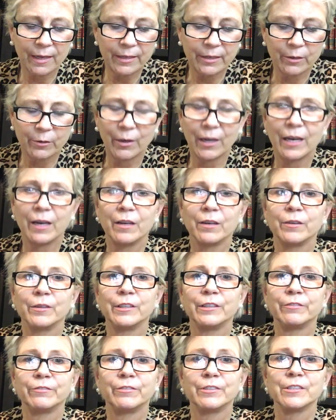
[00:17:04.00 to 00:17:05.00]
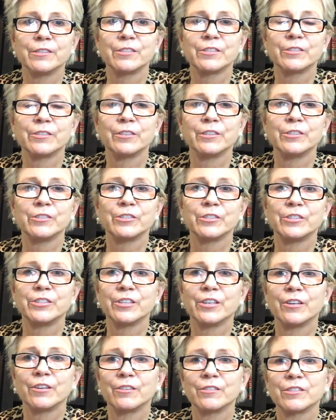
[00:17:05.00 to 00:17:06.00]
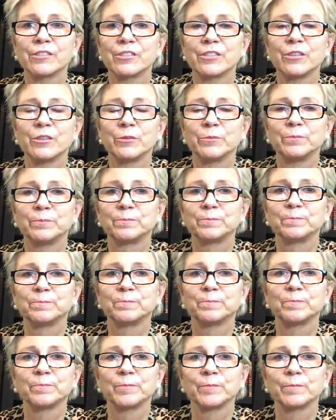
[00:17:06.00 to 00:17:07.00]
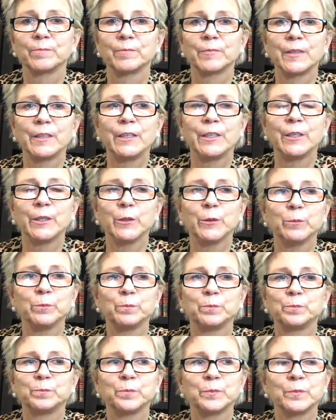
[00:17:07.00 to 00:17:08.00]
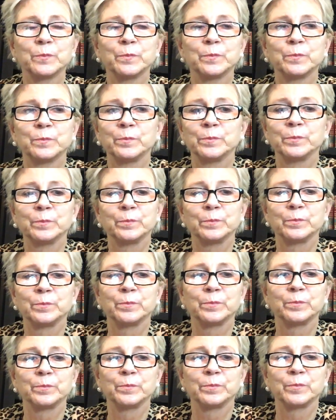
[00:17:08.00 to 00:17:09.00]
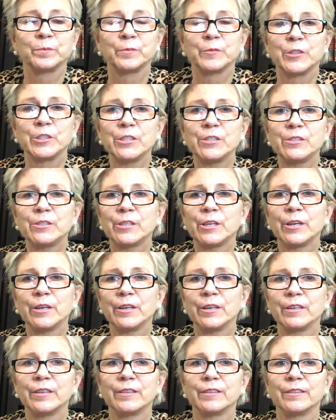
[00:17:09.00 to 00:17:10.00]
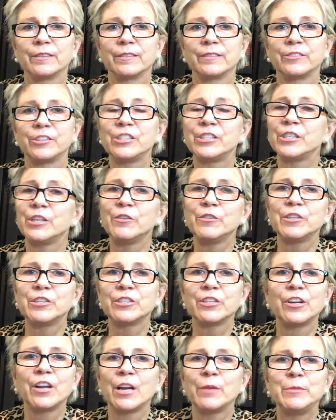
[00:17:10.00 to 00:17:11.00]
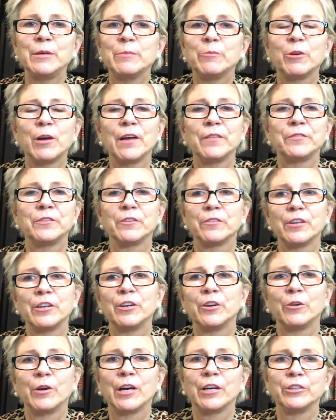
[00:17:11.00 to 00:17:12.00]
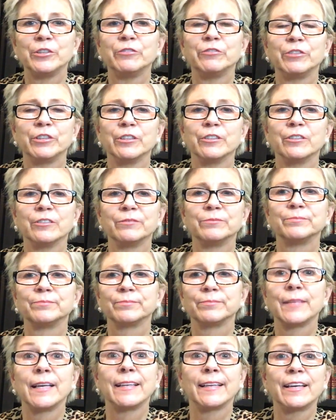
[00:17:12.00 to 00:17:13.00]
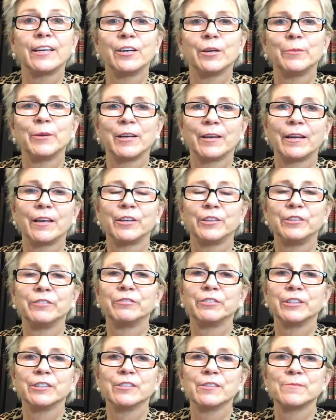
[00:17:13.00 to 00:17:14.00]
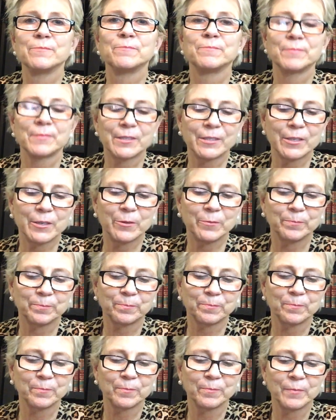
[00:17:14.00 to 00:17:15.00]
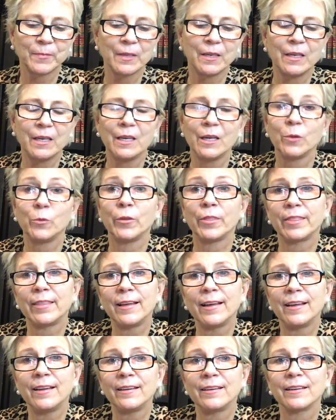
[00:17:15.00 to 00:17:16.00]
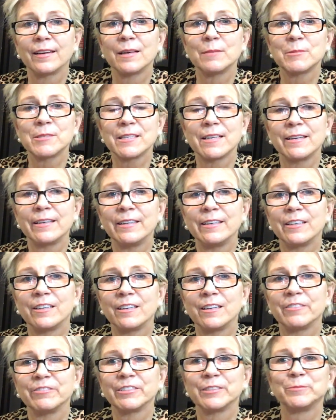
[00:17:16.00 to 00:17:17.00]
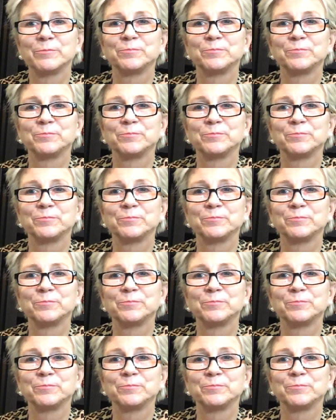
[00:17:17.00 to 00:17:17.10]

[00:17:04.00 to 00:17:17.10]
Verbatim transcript: know how it feels to lose a dog. So, you know, just just know there's a lot of people out there that know how you feel and care about how you feel. So, with that, I'm signing off.